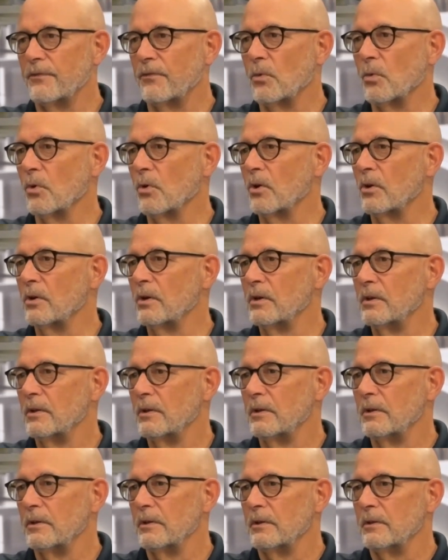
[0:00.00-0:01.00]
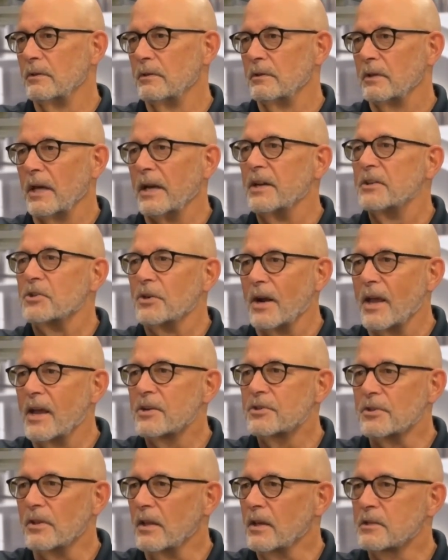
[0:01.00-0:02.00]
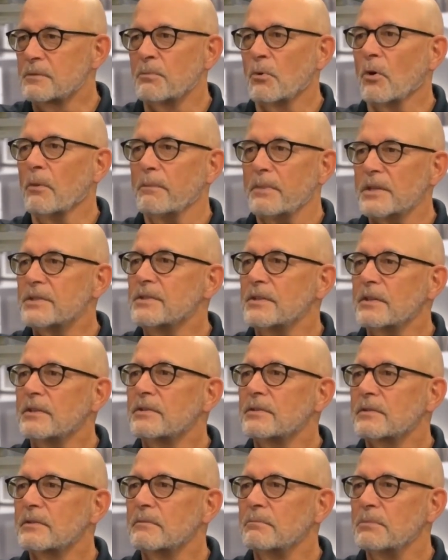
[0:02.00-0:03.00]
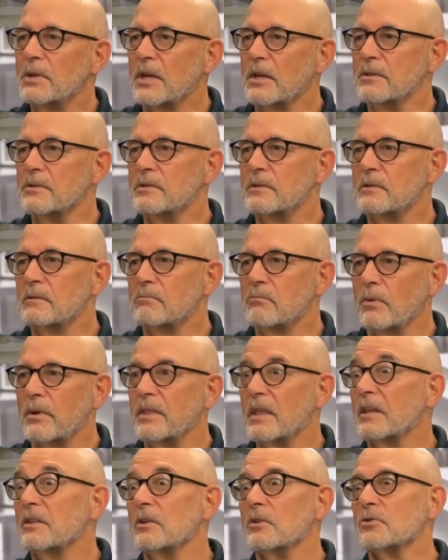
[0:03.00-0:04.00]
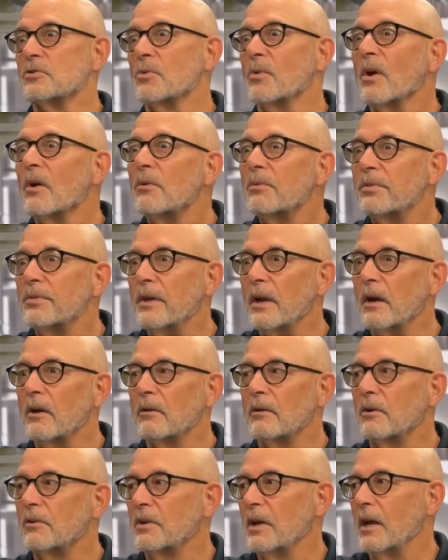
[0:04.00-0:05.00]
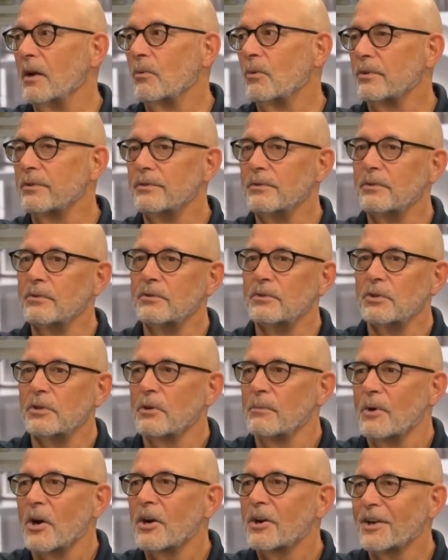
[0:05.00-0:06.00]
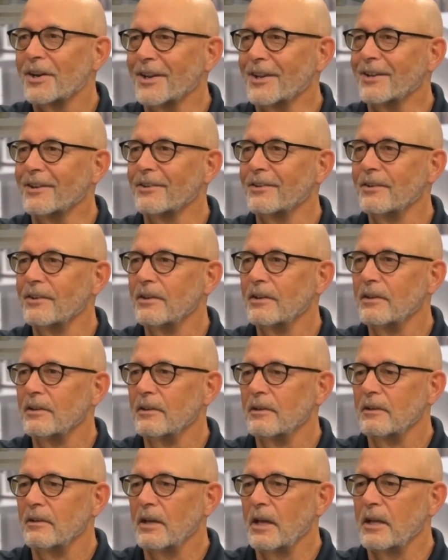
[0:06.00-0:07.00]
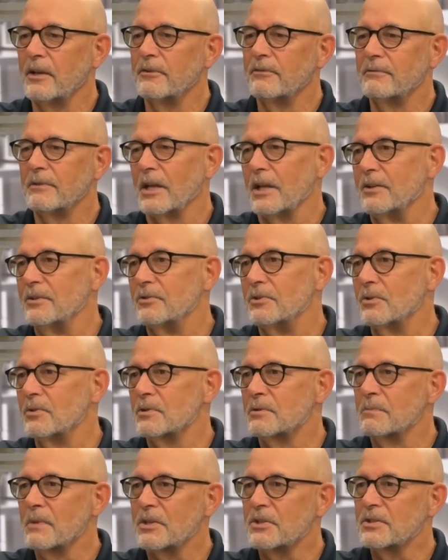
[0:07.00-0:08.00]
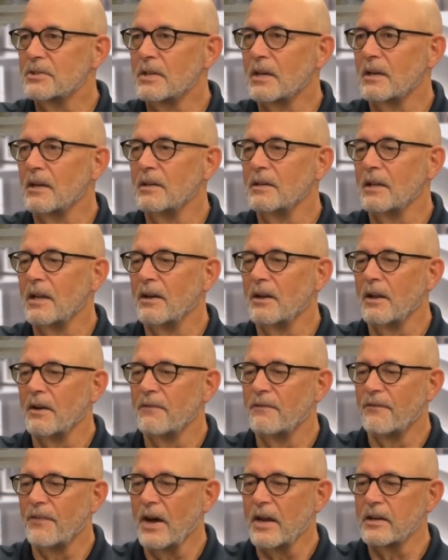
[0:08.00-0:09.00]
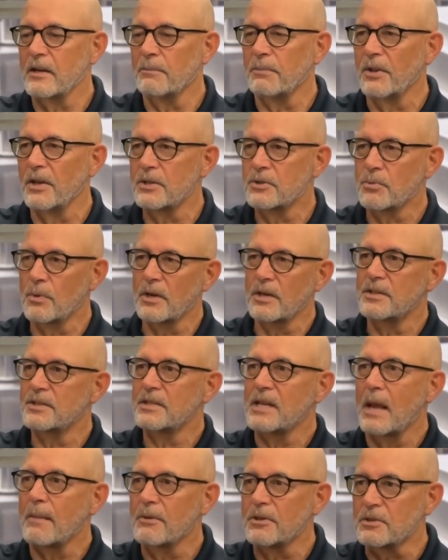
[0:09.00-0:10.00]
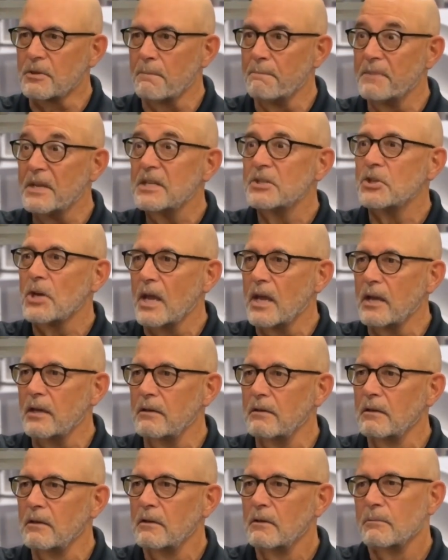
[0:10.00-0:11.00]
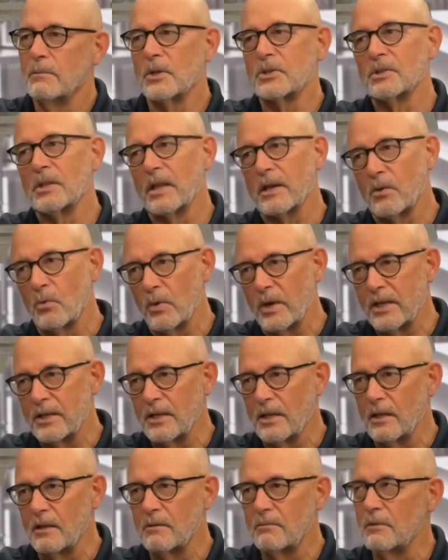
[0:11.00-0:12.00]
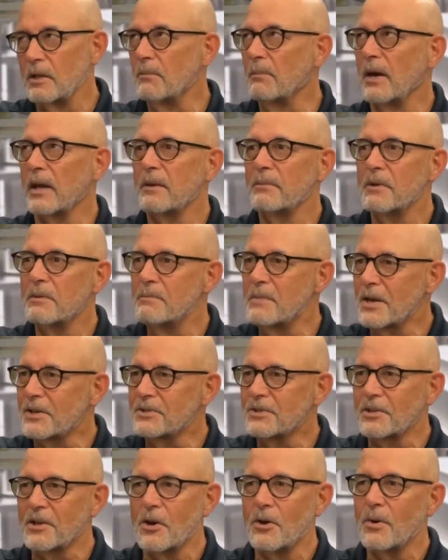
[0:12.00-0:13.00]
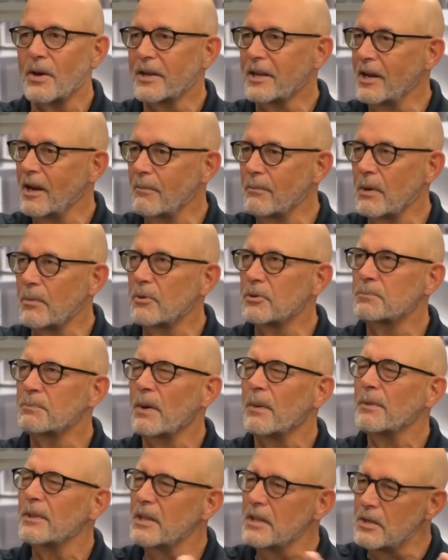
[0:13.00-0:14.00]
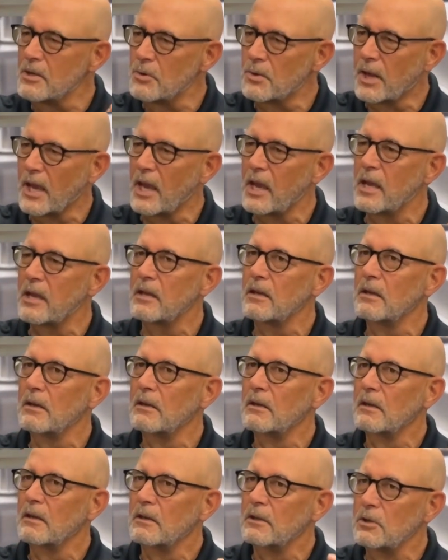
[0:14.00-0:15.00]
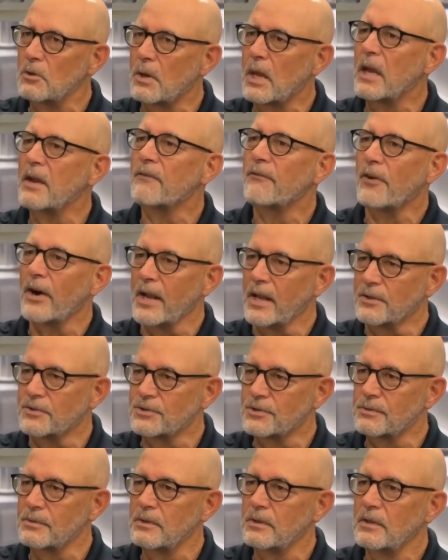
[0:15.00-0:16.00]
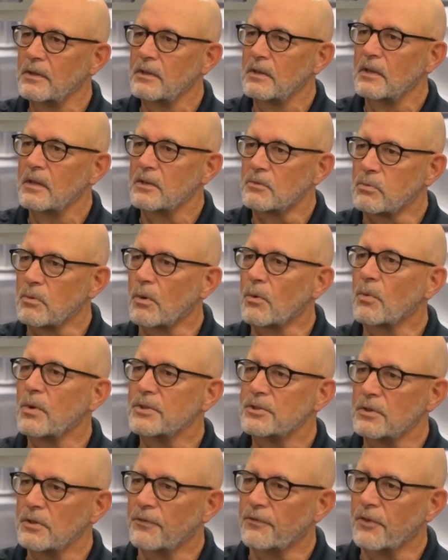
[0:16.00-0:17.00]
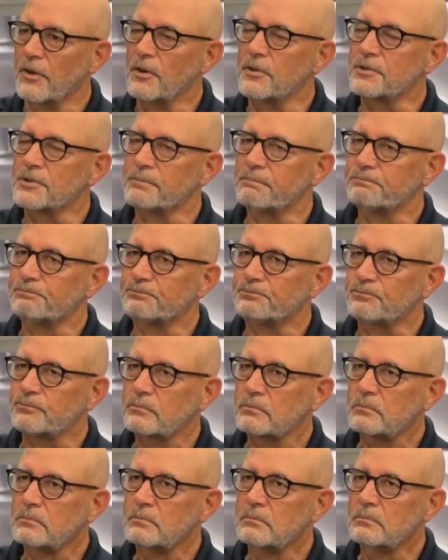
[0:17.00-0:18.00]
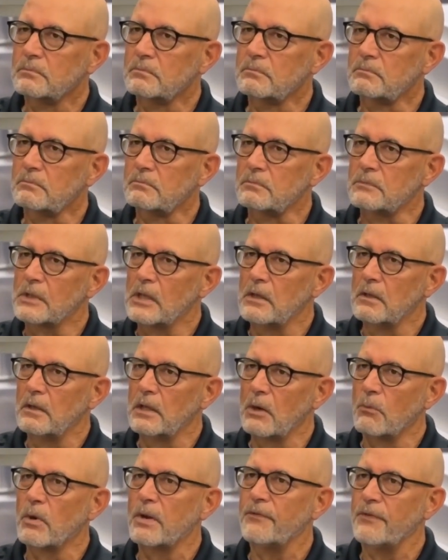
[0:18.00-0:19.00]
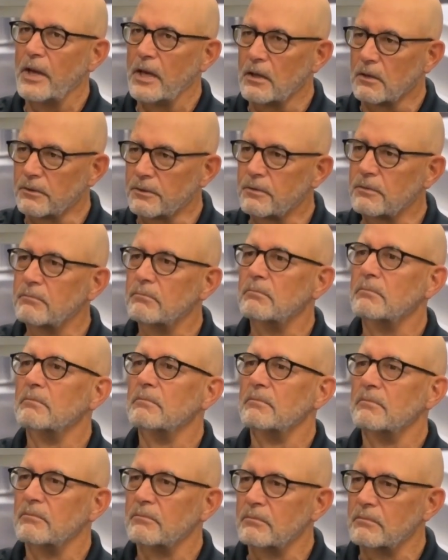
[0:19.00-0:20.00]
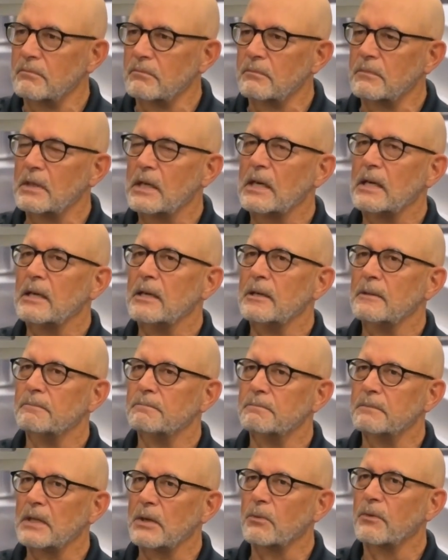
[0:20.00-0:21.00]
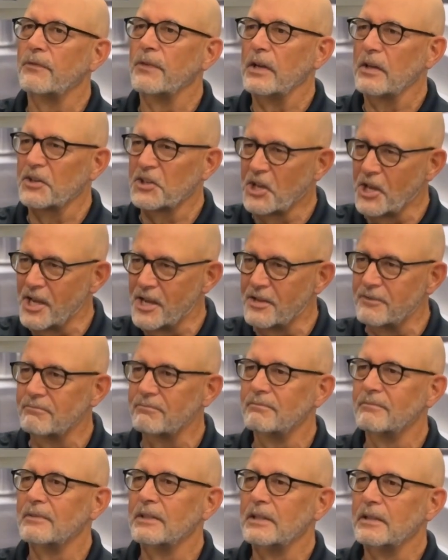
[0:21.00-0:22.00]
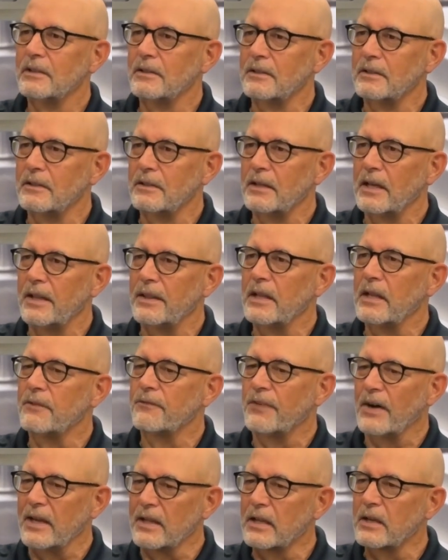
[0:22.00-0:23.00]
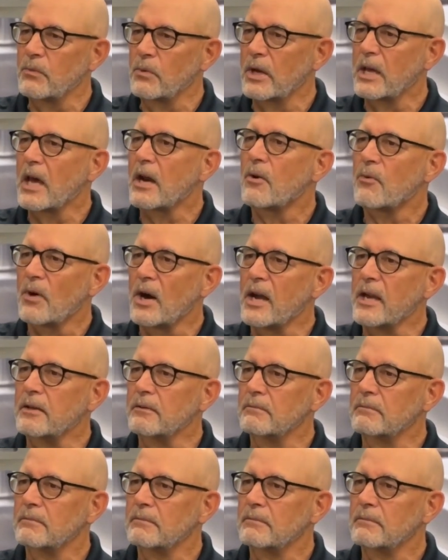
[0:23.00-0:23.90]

for an international export business because we think there's growth there. Okay, well, do your marketing and do as much and find a place where you can establish a beachhead, much like we did. It might have been Mexico, I can't remember. It's probably the UK and France is where we went to first. And we failed. And we failed again. And then finally we got it right.